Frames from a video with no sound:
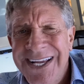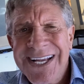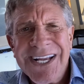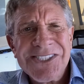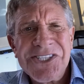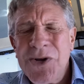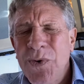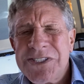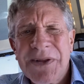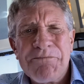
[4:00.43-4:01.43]
She
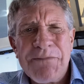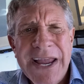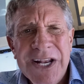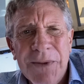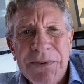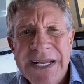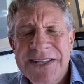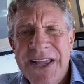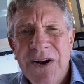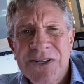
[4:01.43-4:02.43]
wasn't made up like
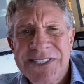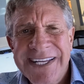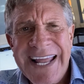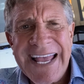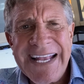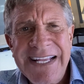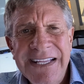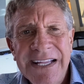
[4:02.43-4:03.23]
they are today.